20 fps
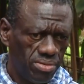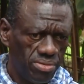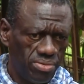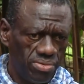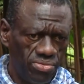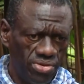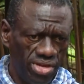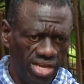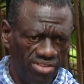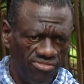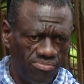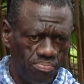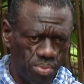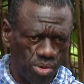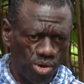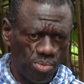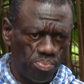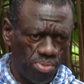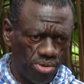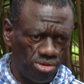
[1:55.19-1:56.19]
We have
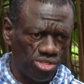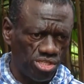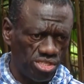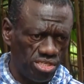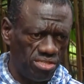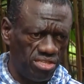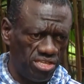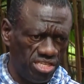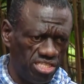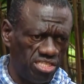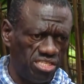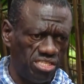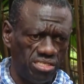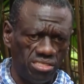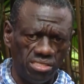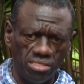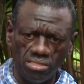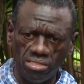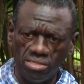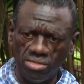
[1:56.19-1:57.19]
proposed
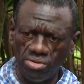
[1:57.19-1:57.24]
this